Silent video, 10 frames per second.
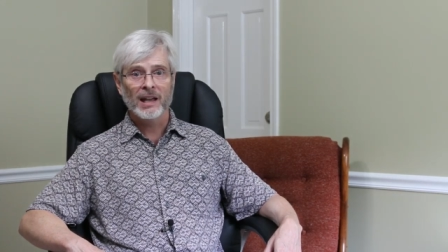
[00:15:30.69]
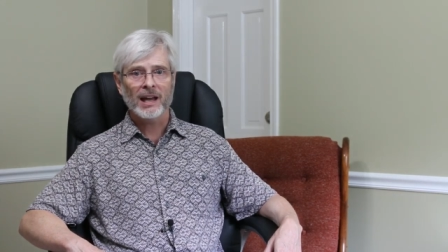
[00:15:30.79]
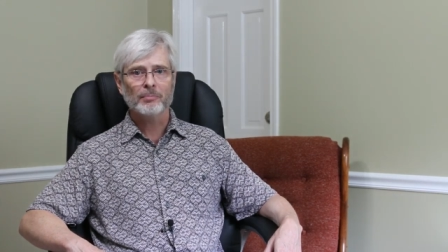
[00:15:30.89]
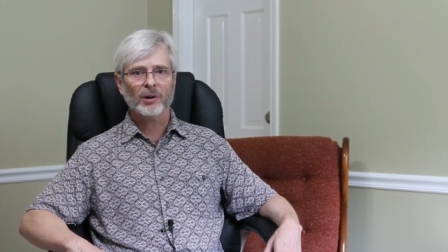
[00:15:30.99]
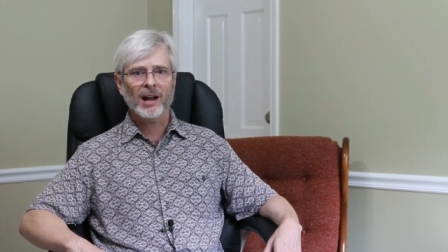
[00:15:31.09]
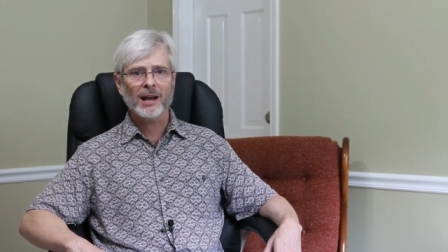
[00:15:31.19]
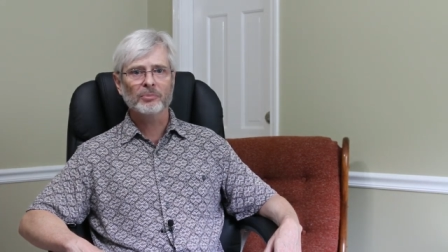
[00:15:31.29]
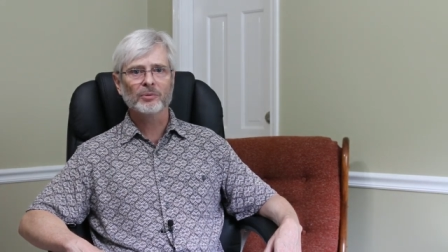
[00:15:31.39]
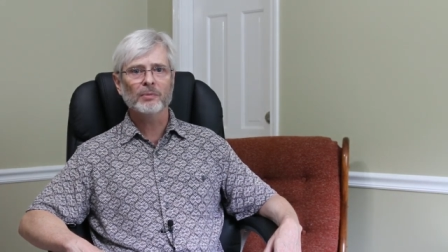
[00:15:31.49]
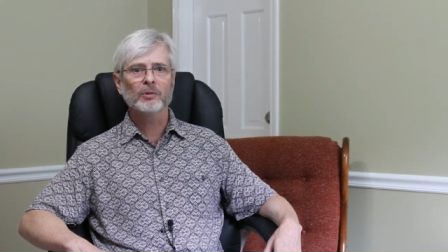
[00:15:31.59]
and
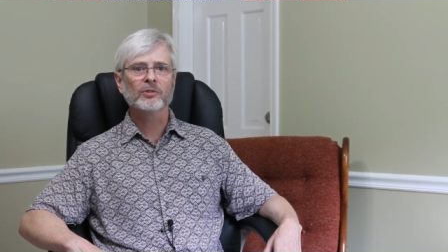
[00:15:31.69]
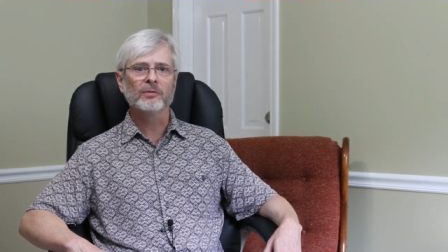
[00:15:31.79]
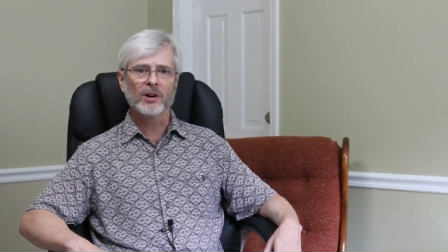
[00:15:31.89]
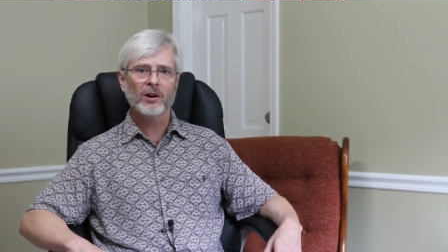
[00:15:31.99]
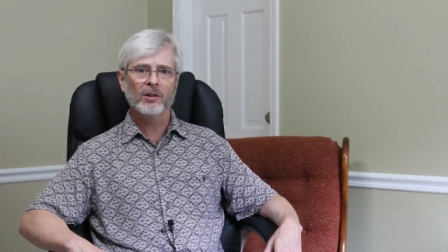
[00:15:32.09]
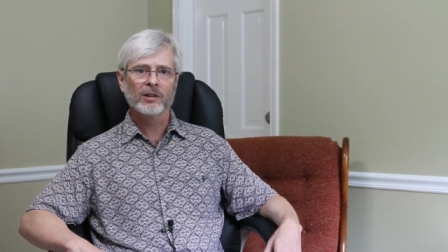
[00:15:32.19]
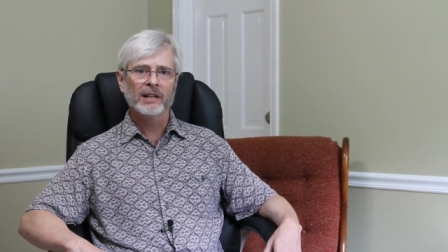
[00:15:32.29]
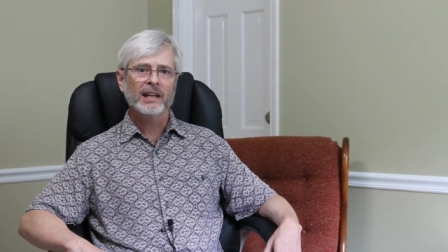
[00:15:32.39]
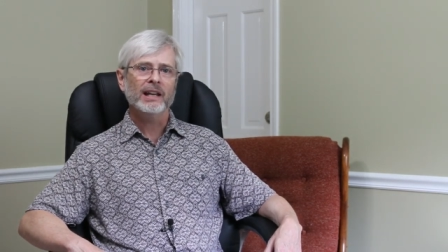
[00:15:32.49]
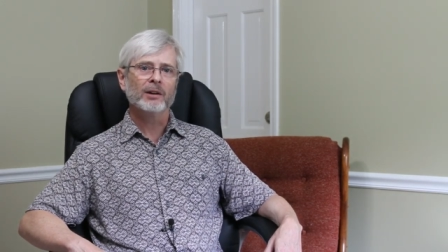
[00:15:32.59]
perhaps most of all,
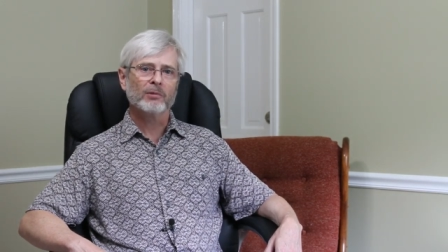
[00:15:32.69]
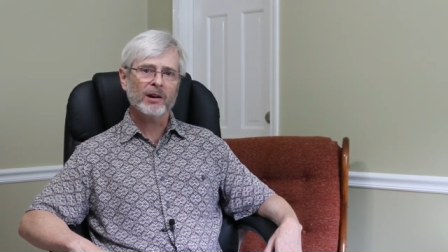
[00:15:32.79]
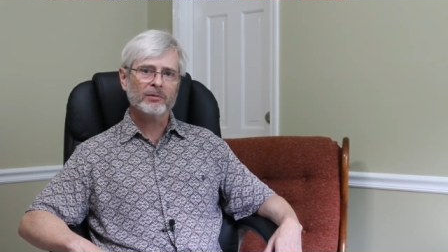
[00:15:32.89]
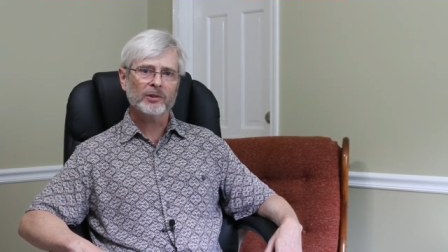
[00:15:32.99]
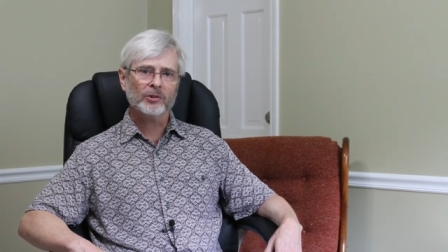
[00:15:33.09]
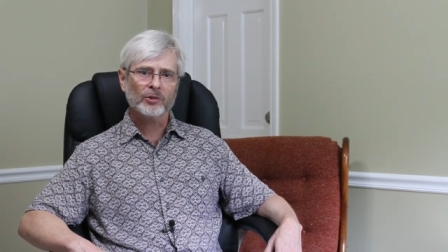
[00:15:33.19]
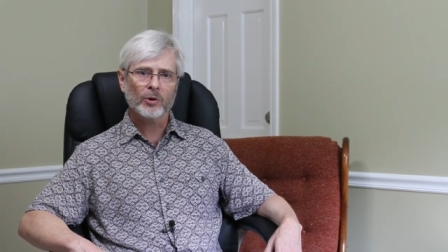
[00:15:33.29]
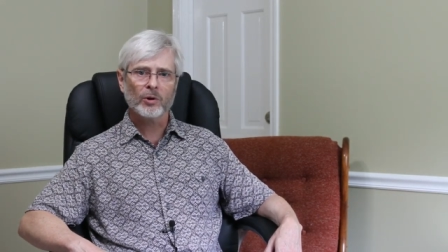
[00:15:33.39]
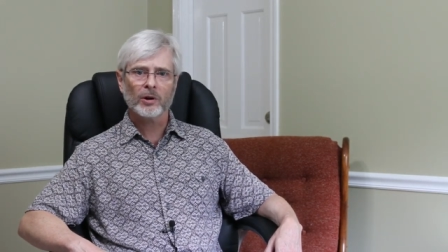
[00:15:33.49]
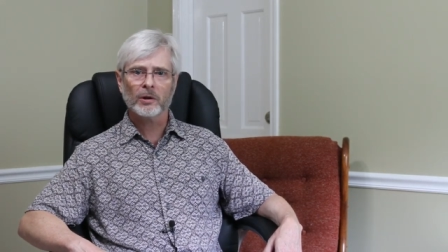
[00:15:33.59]
irreverence
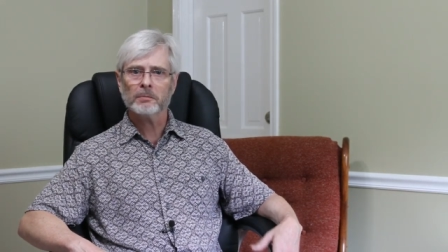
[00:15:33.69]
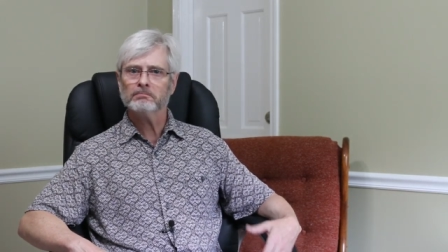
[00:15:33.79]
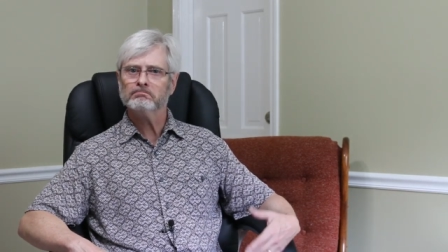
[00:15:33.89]
toward